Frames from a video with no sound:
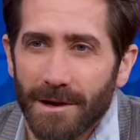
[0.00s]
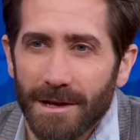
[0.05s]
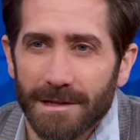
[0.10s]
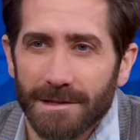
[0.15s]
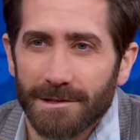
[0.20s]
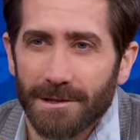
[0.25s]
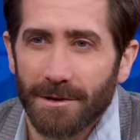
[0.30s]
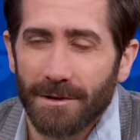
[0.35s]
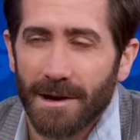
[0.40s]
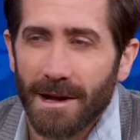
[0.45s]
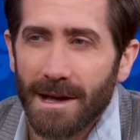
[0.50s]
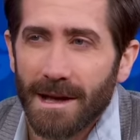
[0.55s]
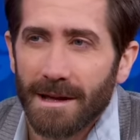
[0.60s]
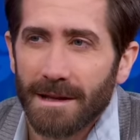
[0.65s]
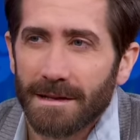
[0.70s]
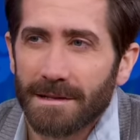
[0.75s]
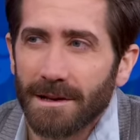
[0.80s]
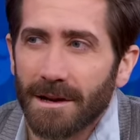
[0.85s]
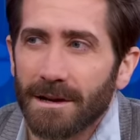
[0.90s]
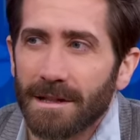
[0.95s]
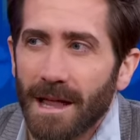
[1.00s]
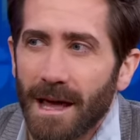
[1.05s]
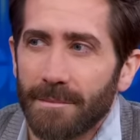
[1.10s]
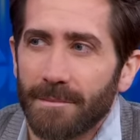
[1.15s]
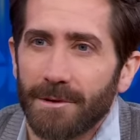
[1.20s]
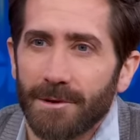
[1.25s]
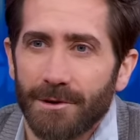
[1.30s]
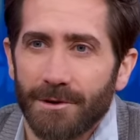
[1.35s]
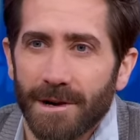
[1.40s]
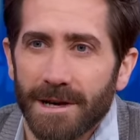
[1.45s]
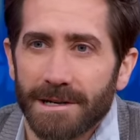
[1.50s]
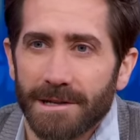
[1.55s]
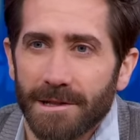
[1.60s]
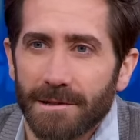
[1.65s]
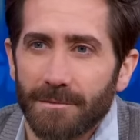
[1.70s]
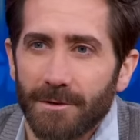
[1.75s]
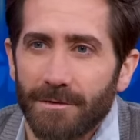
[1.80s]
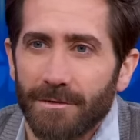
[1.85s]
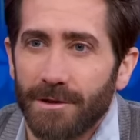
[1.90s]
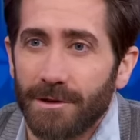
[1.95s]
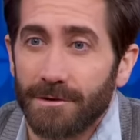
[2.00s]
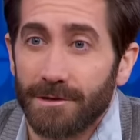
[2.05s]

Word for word: And so Doug Liman, who directed the movie,